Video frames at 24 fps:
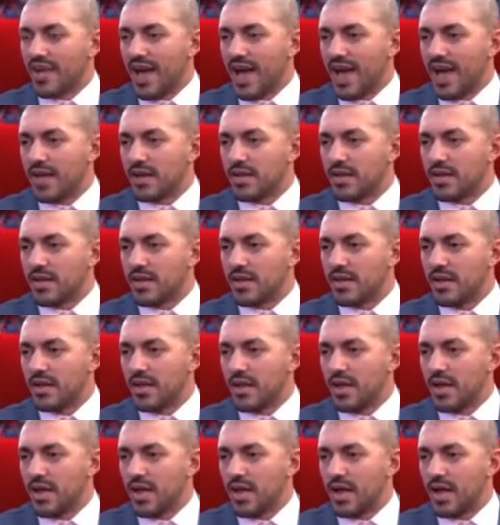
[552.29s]
hats.
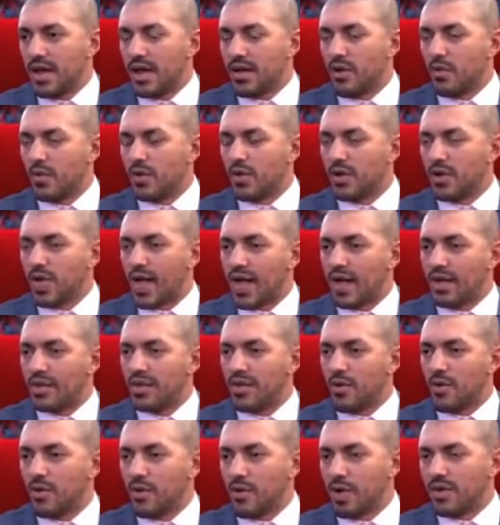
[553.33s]
When you can
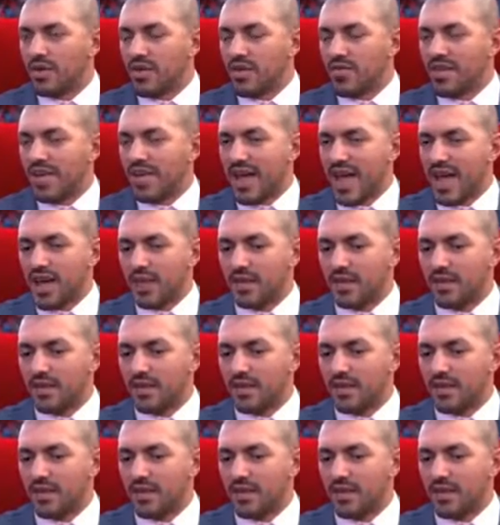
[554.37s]
wear different hats and